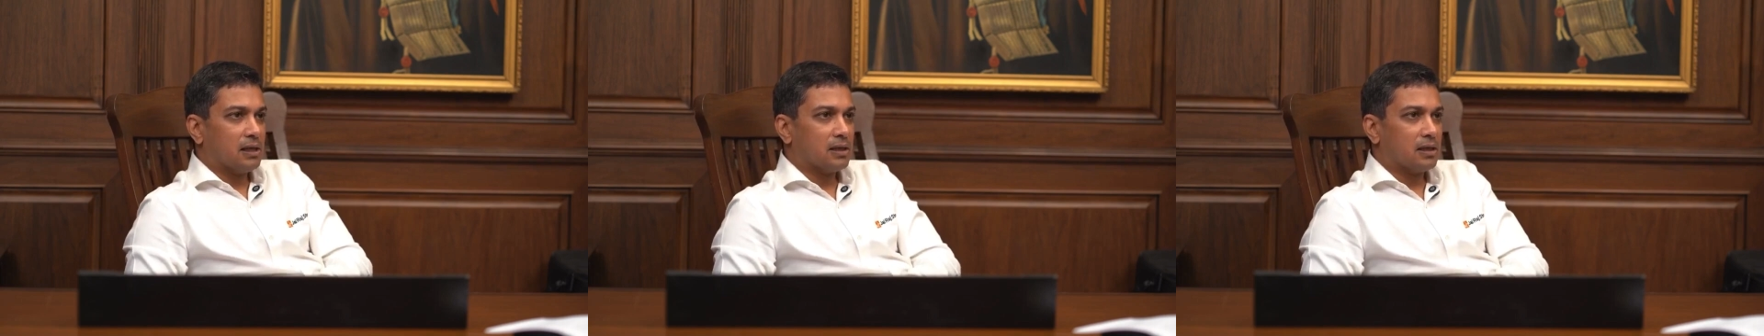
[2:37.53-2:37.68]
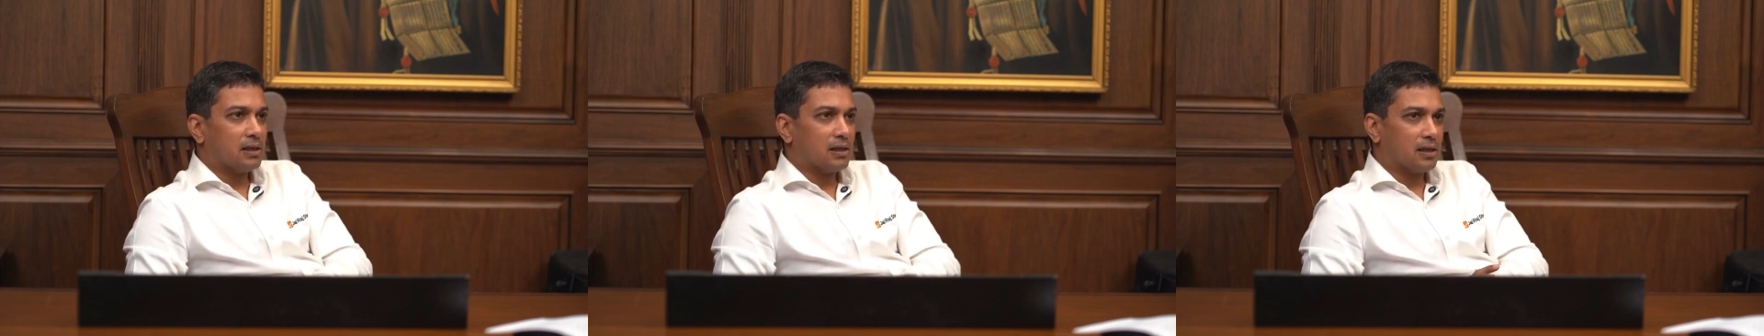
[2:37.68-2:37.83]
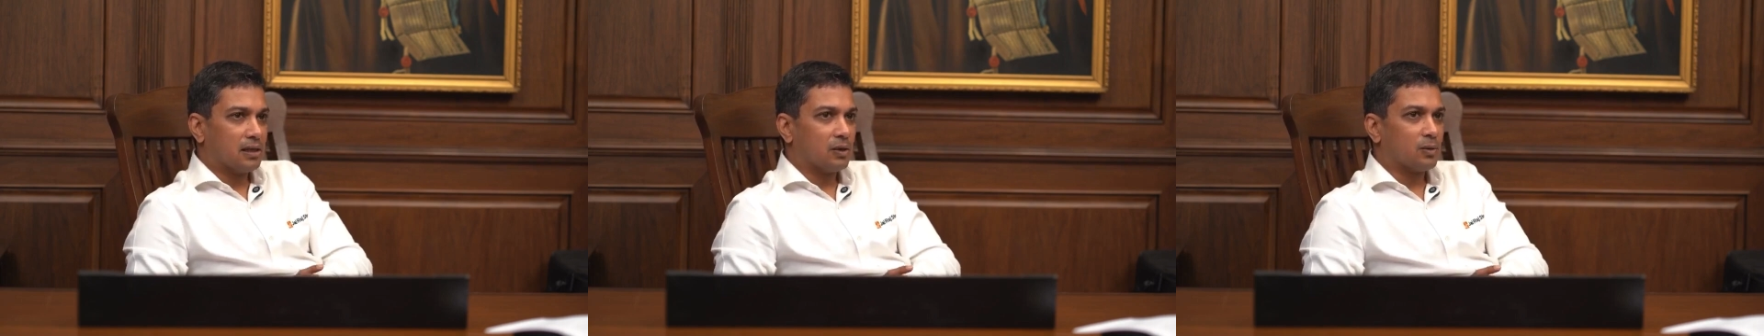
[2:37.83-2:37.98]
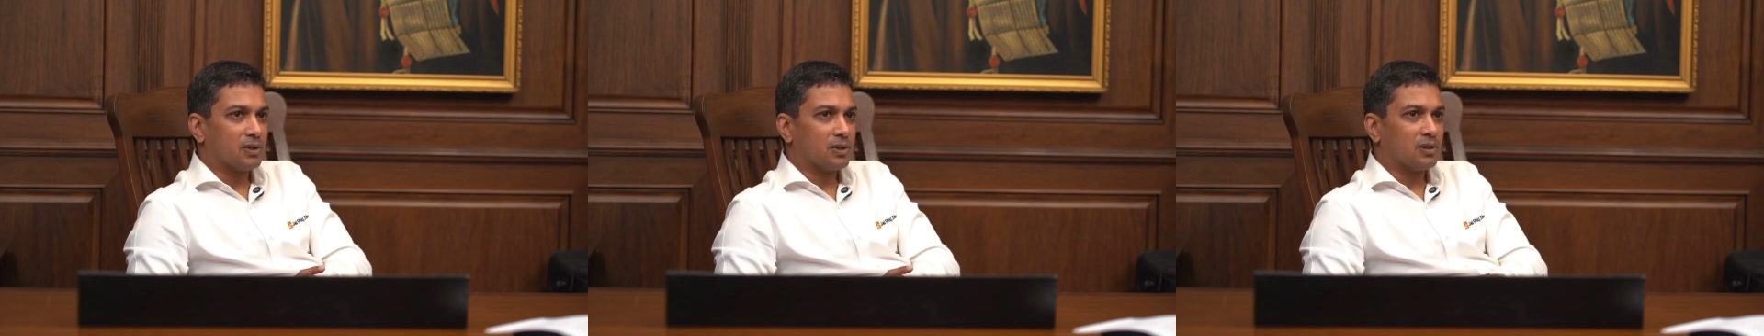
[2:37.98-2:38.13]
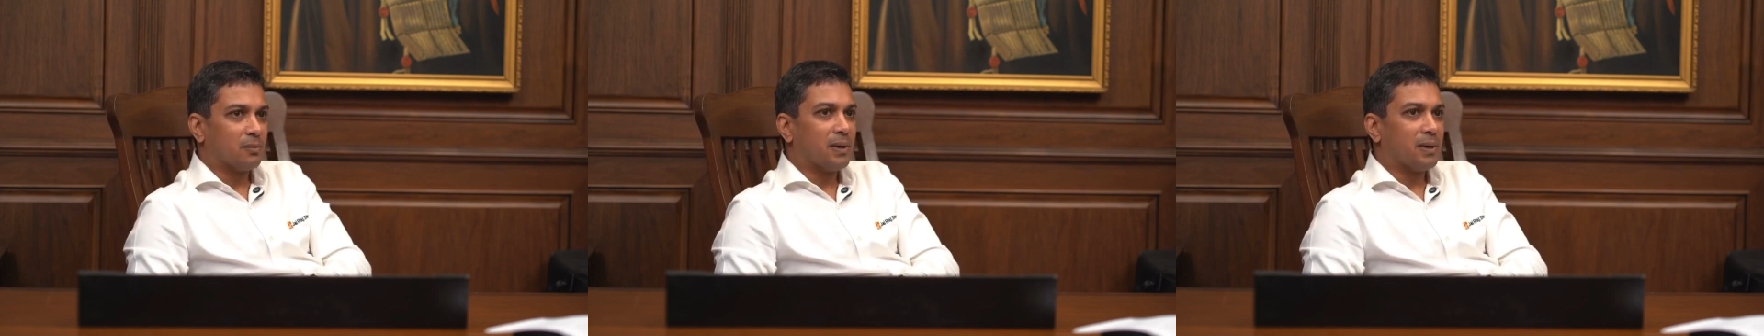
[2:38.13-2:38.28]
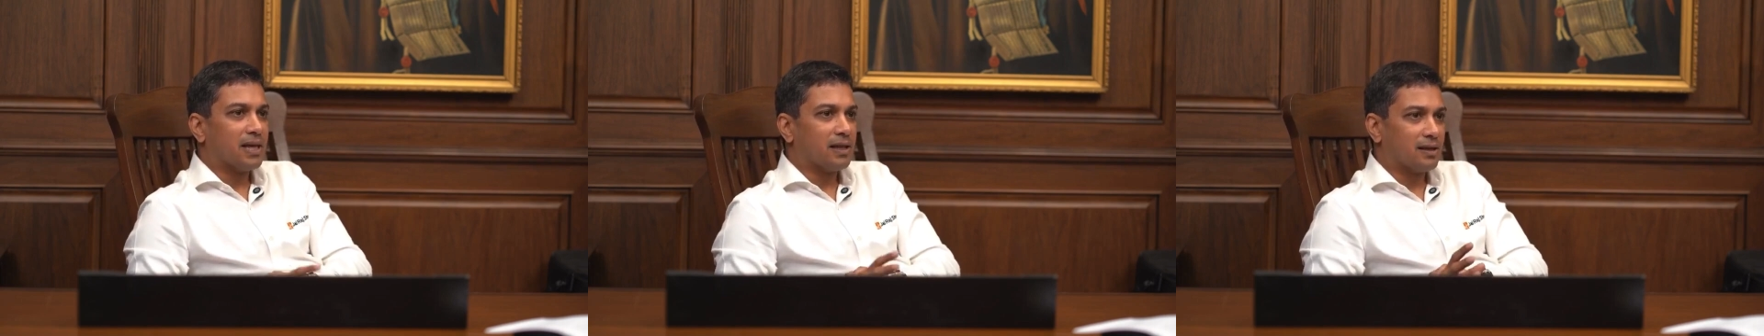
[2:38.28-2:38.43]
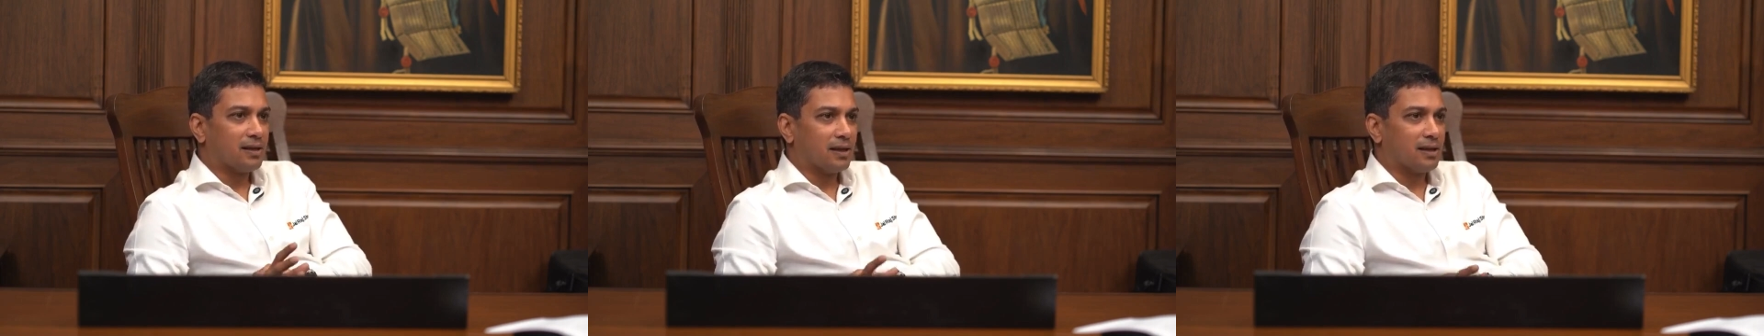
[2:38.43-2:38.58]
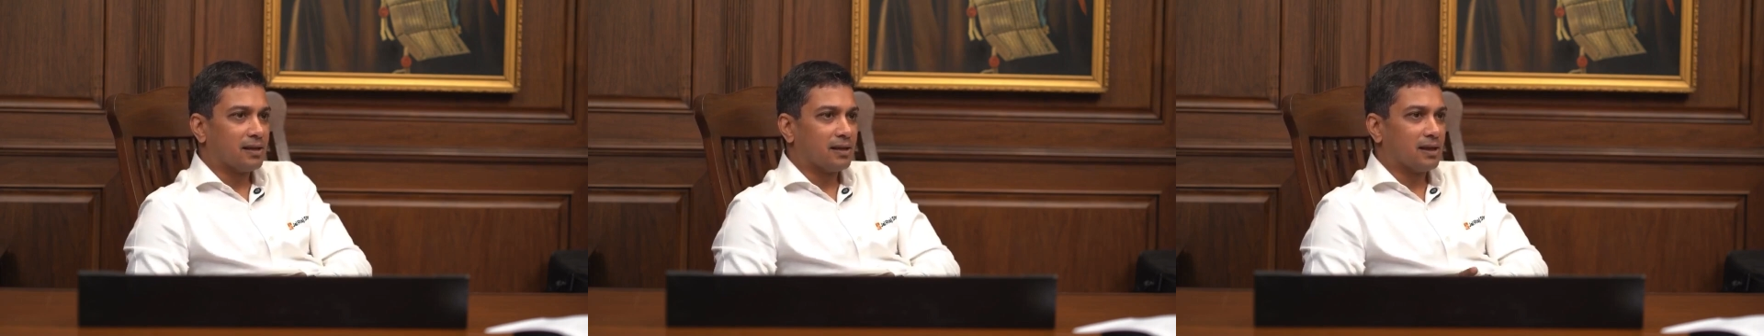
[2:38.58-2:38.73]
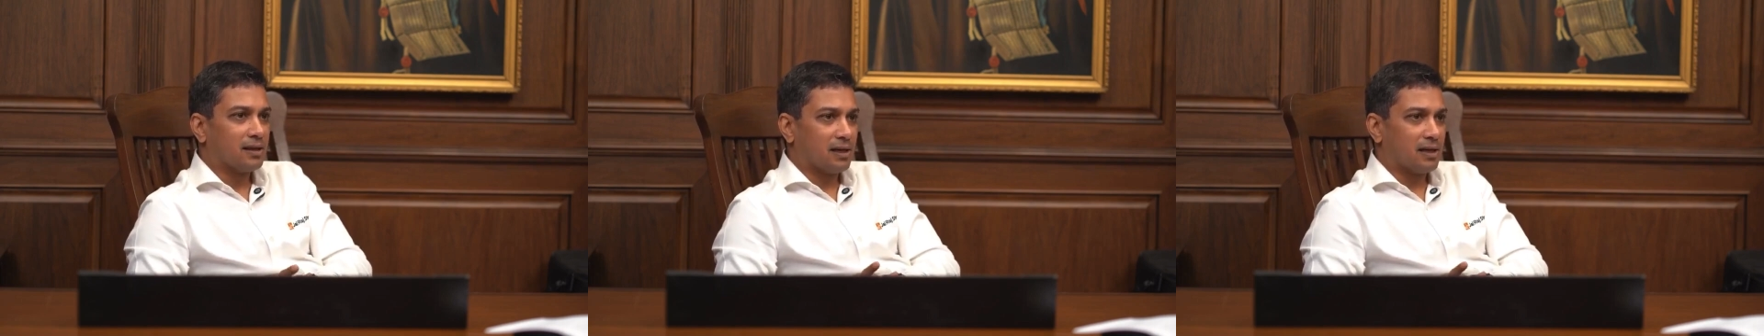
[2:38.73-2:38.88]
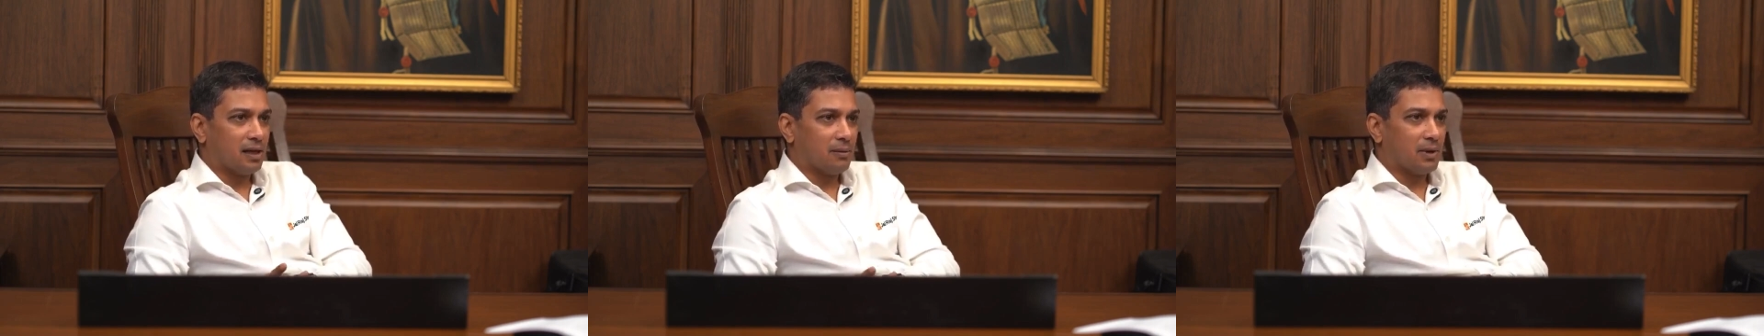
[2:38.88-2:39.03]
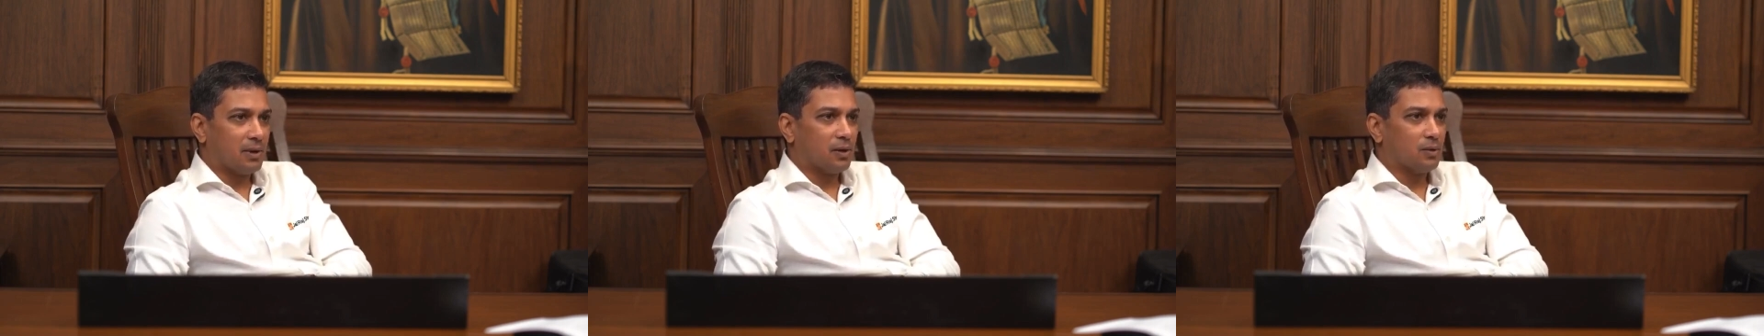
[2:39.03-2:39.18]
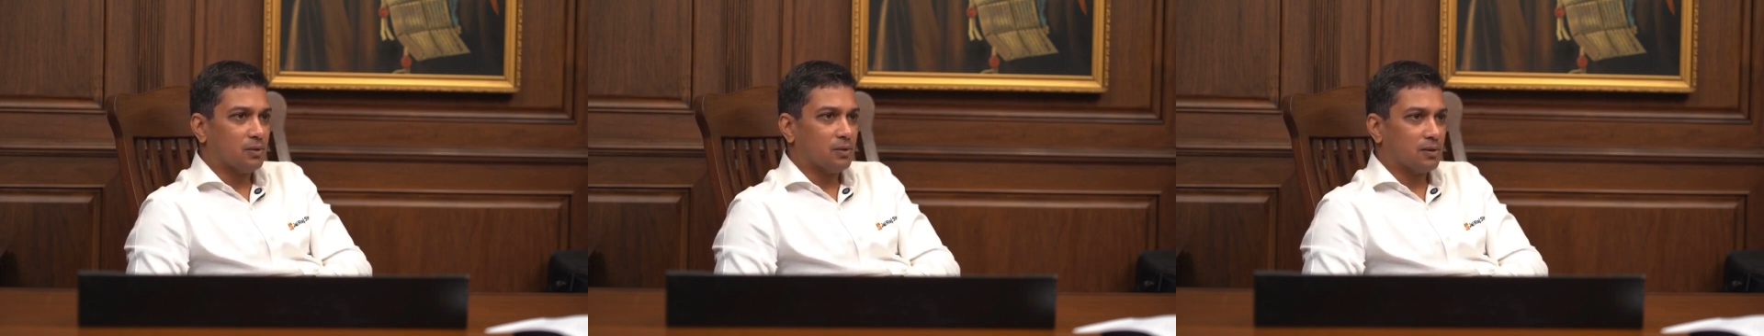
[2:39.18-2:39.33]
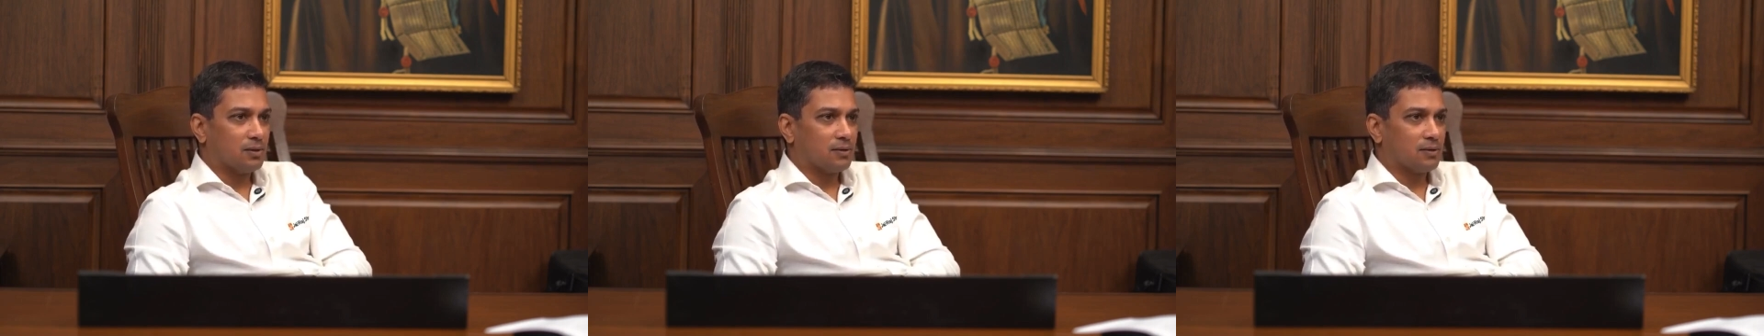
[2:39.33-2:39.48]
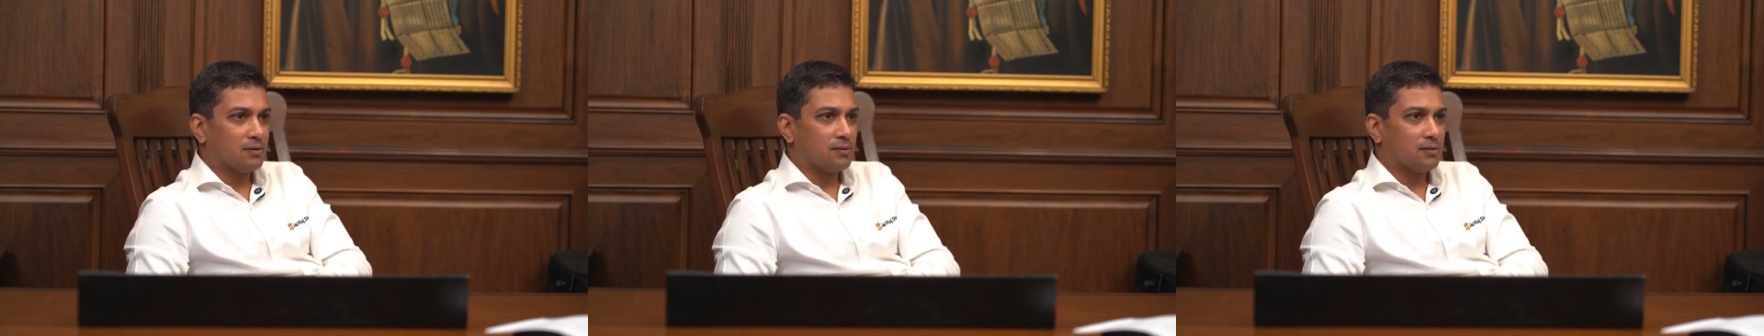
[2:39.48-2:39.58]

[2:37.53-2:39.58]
think that was the main thing that came out.